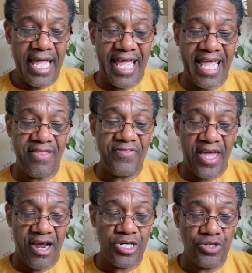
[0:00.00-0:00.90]
In
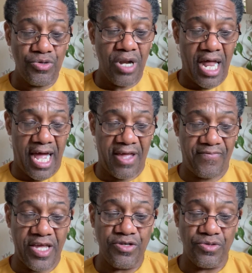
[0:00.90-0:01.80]
their new life
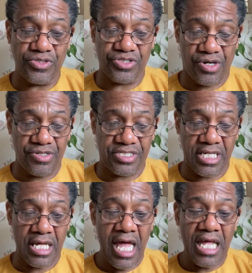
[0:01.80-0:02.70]
in New
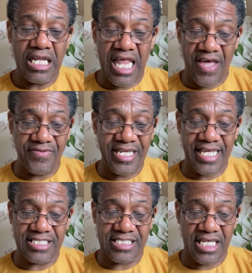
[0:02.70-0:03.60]
Jersey, Levin
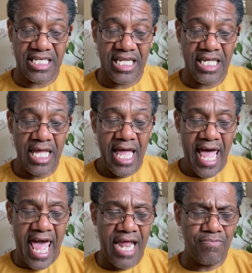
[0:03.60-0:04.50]
and Sidney
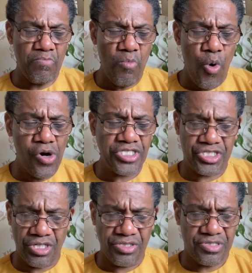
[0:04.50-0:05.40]
had more
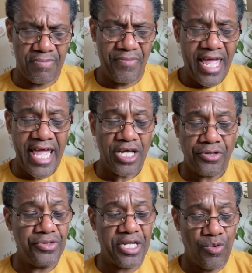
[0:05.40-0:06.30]
children,
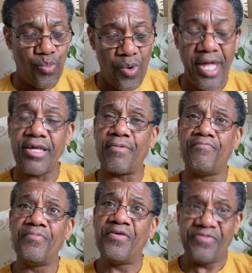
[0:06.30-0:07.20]
including William,
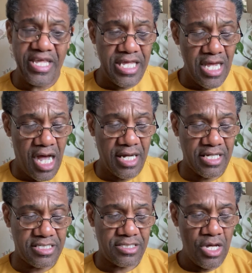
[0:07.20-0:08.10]
the
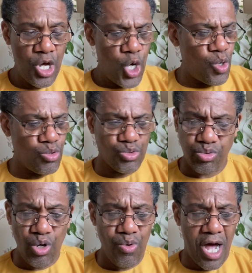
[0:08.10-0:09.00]
youngest, who
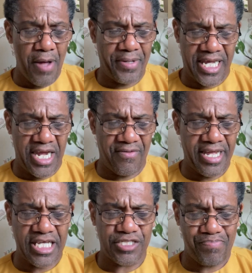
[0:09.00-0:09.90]
grew up
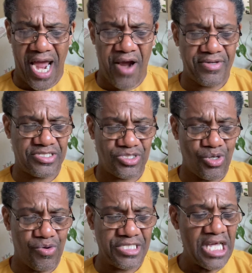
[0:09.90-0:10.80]
hearing his parents'
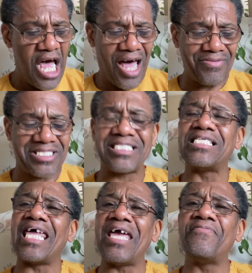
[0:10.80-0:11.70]
stories of
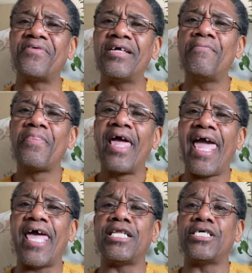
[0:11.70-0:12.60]
slavery
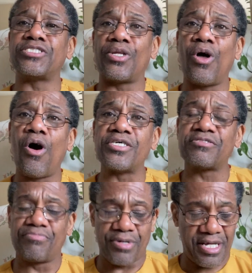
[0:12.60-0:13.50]
and his
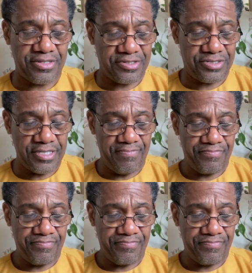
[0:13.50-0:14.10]
lost brothers.